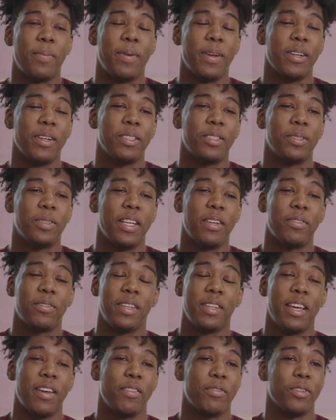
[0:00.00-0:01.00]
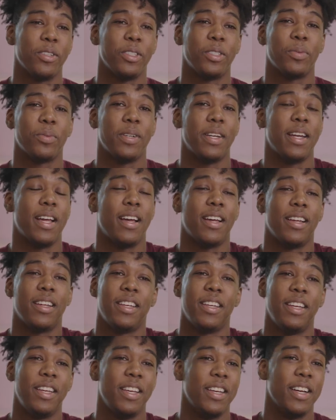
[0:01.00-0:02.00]
parents definitely at first were
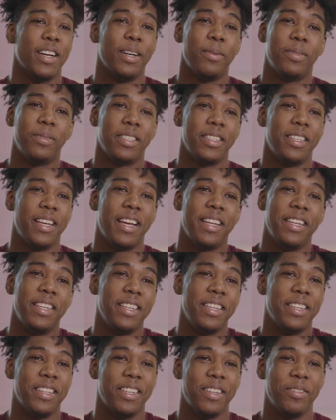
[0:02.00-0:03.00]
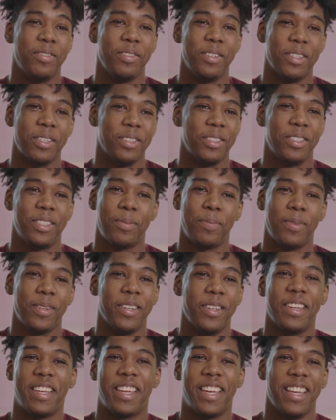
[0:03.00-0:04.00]
not up to the idea of,
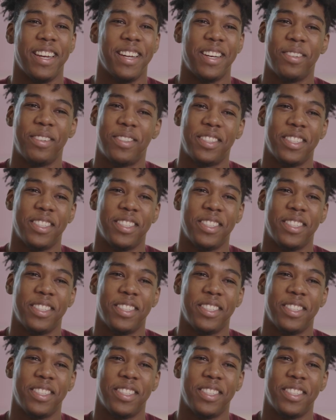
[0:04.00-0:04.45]
shipping their kid off